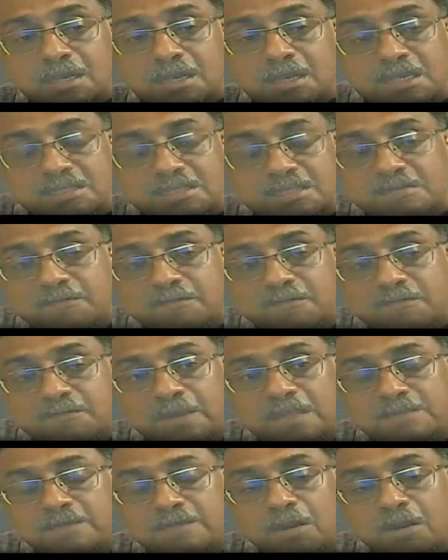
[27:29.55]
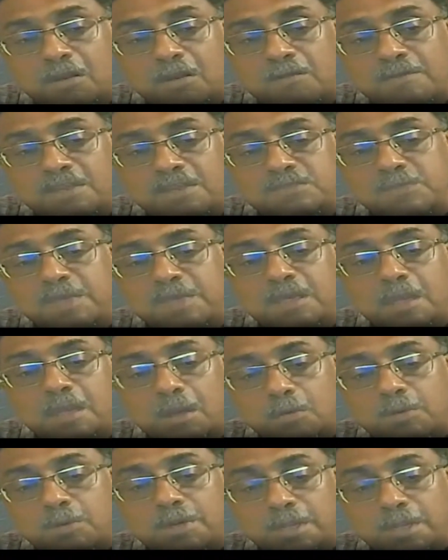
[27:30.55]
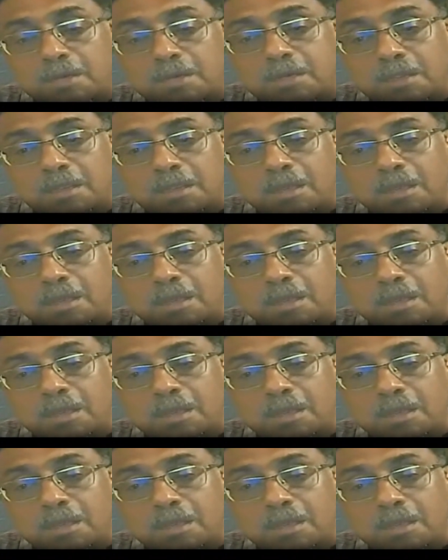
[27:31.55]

his feet will always be grounded,